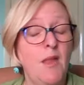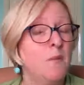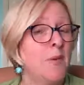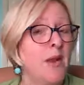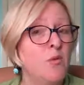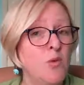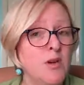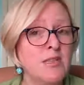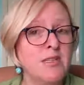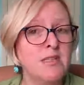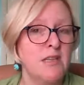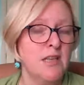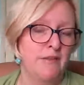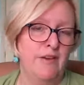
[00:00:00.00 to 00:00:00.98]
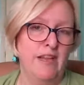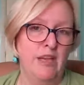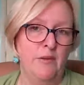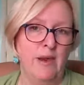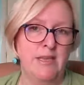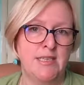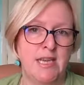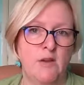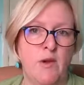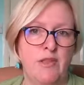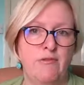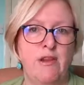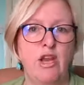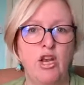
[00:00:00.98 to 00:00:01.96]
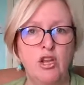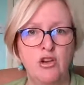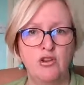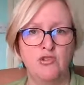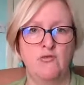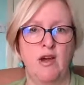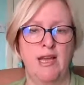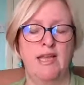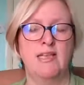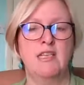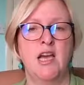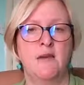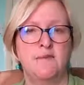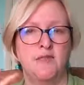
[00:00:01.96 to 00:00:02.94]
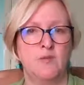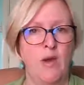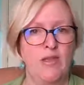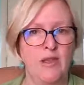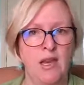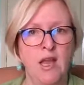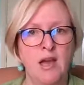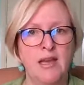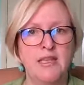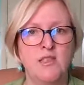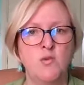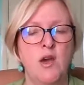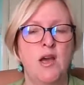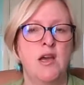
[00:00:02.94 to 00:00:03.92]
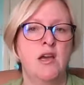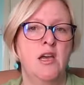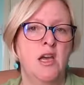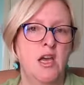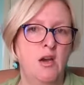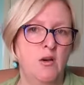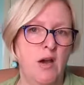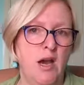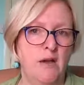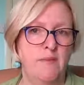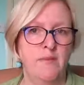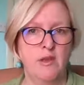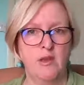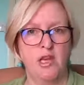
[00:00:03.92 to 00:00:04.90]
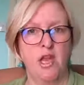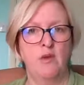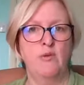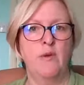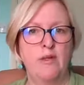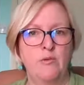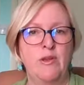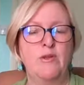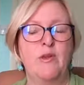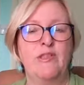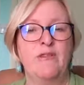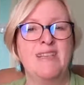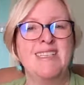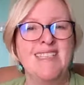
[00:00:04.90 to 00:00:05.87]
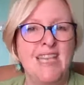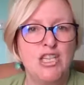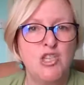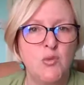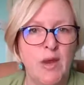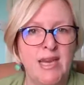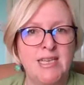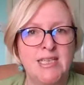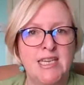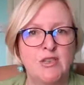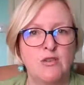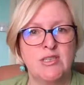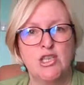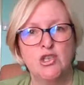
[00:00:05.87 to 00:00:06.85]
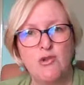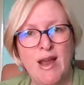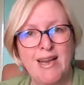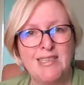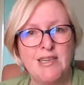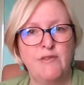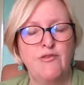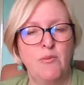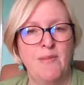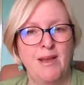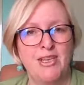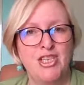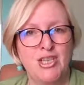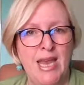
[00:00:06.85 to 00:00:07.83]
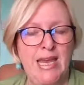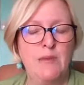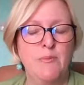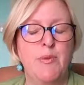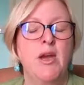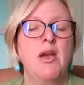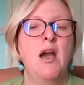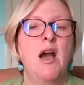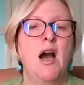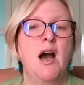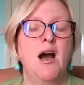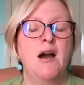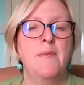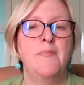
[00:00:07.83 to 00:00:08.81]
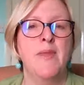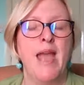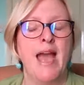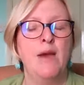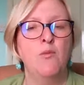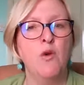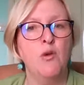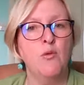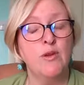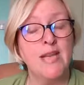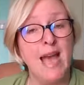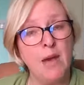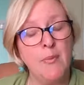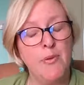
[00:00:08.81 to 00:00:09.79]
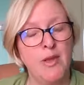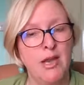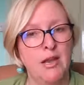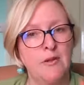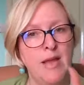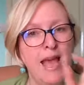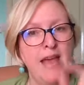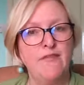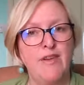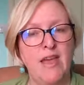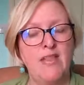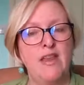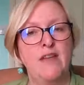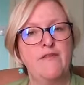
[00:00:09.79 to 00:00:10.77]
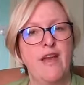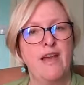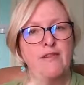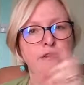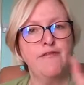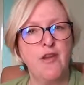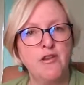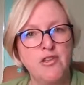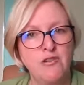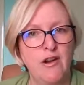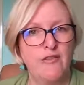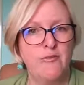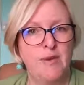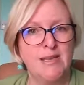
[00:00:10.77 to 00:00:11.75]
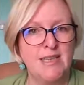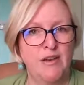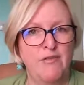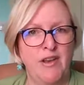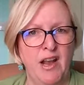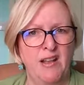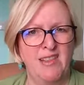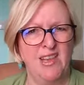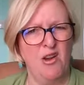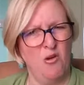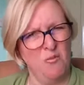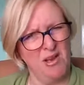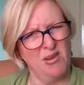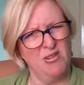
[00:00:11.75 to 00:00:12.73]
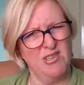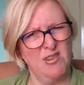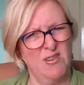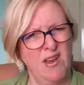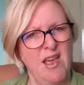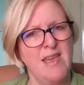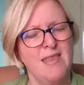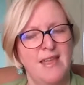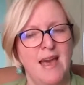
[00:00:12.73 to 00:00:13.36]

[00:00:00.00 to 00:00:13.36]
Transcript: but I wasn't evaluating whether it looked right in terms of where the lines were, whether it accentuated or detracted from my shape. And what would happen, I'd have it, and then if I had a photograph of myself in it, I'd think, oh my God, I don't like